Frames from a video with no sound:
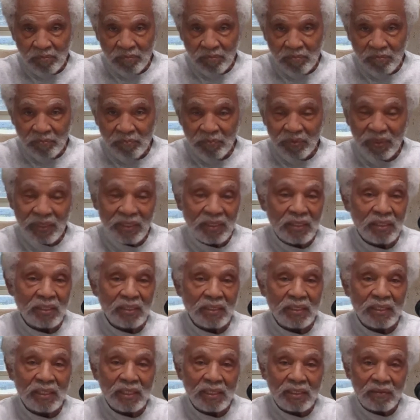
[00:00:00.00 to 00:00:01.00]
But
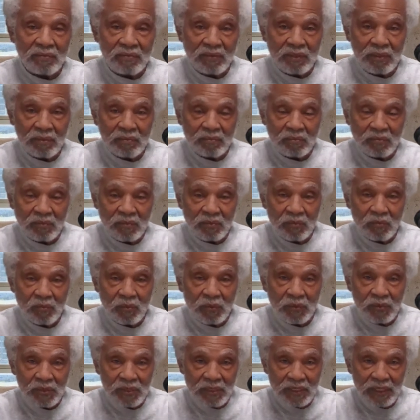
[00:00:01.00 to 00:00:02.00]
none of them will
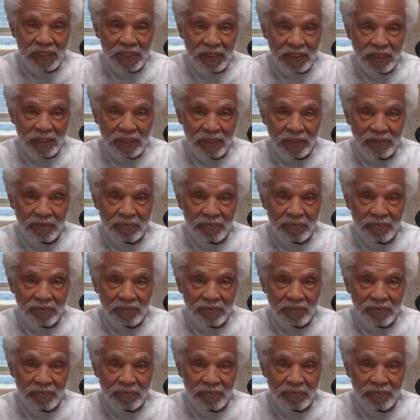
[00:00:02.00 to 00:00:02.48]
stick.